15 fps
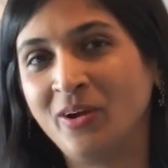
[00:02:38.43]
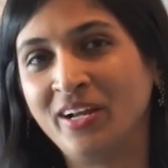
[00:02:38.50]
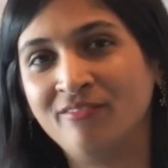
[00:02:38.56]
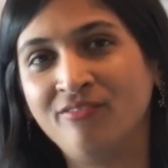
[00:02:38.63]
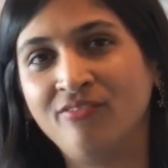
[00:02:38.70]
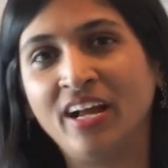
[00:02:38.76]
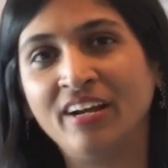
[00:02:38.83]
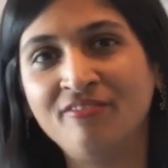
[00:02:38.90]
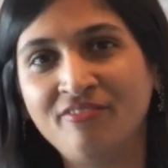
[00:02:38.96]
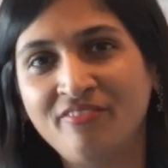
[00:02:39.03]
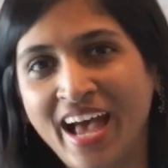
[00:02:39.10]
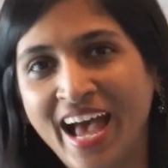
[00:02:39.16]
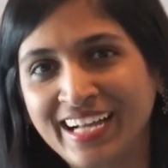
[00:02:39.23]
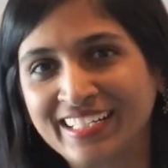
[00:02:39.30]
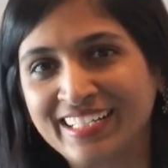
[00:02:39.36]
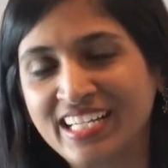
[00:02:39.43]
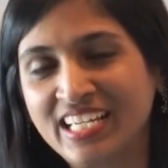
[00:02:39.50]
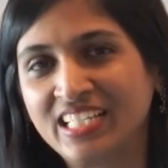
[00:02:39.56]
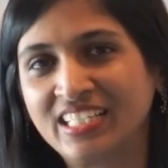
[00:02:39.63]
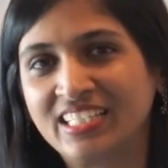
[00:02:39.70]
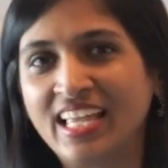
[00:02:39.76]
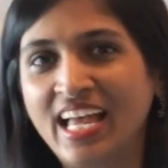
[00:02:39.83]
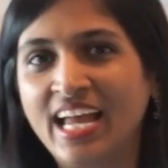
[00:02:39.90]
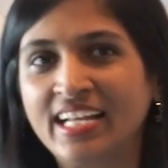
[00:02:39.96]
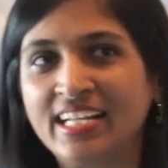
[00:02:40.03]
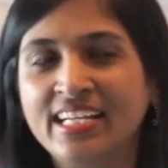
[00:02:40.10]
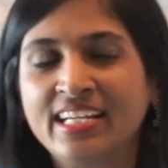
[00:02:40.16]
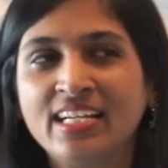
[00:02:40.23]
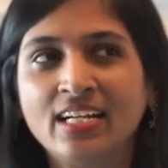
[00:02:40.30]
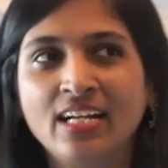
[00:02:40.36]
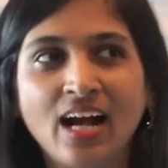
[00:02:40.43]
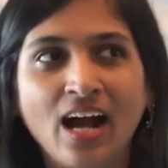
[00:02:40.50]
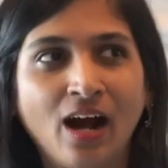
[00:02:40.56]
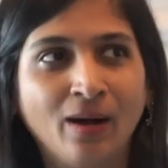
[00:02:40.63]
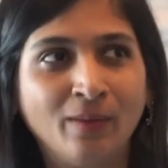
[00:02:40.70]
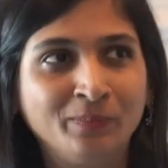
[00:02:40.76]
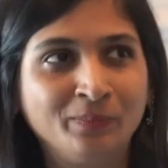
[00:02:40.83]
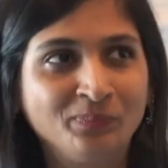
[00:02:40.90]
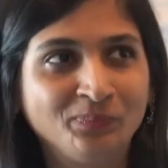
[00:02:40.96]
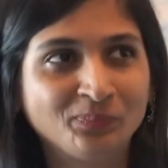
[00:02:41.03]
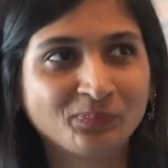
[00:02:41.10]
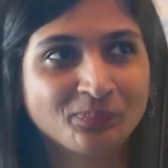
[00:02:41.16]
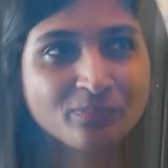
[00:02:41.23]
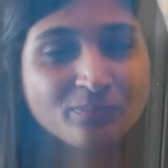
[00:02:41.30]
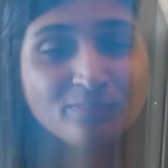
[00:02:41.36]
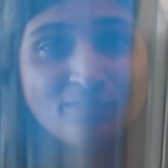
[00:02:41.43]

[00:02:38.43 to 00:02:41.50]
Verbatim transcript: One fun fact is that the